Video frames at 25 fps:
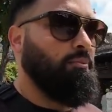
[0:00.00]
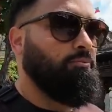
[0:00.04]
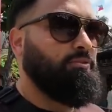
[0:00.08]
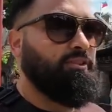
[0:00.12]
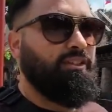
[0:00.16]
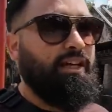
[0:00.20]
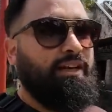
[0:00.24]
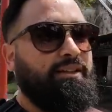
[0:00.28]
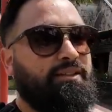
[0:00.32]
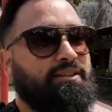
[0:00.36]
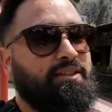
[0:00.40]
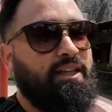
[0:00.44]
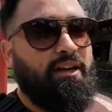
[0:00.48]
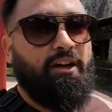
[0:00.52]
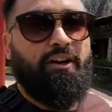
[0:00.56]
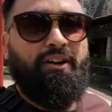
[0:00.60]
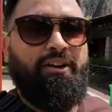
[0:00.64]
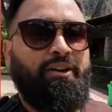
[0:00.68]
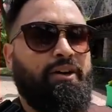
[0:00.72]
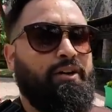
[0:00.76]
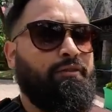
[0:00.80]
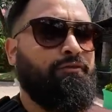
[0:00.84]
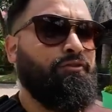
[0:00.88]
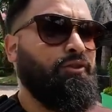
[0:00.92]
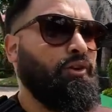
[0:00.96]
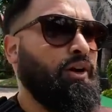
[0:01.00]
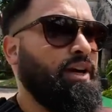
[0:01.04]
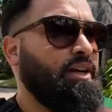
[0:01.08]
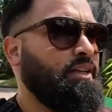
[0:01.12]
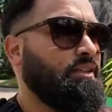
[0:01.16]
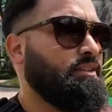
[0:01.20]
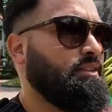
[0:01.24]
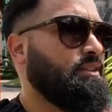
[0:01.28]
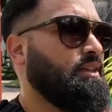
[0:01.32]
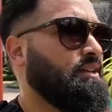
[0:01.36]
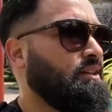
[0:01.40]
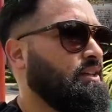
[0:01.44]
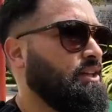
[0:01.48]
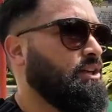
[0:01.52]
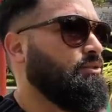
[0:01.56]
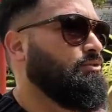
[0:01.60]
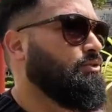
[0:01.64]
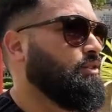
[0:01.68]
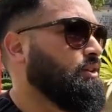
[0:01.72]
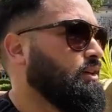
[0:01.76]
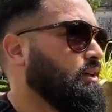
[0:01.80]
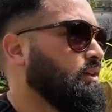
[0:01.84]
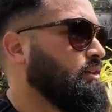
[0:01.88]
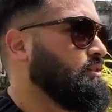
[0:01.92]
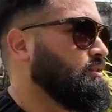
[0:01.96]
sites that are of great
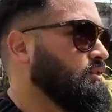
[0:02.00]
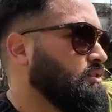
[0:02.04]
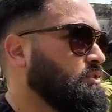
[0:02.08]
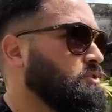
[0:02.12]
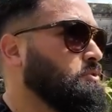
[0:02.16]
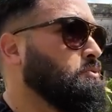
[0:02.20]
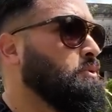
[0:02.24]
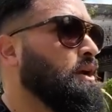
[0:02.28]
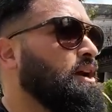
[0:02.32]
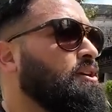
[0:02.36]
significance to